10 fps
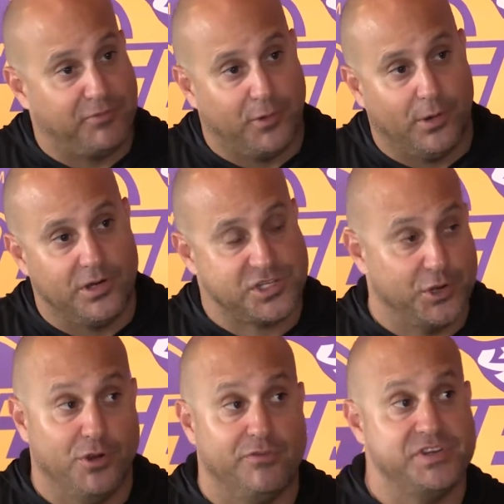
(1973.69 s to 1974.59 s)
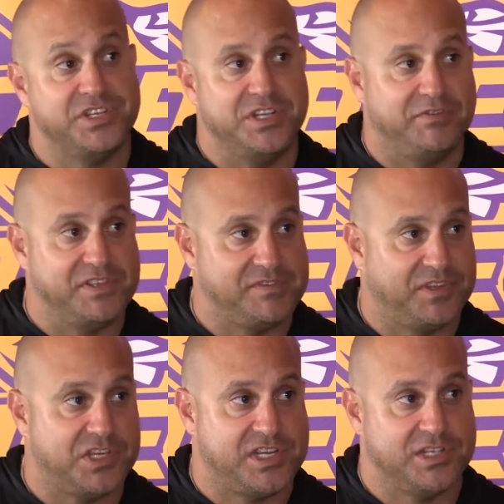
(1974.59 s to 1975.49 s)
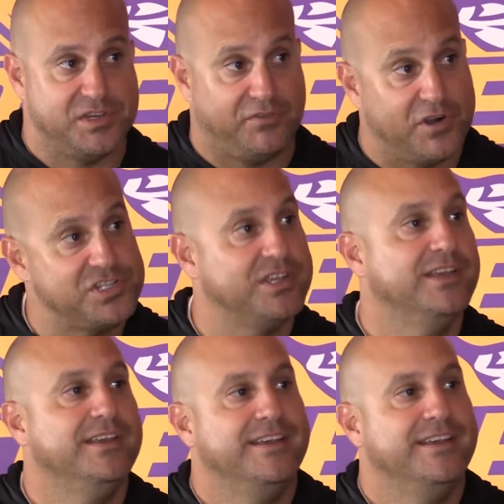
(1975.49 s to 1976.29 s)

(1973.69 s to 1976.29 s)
for turnovers and defensive touchdowns. They're first.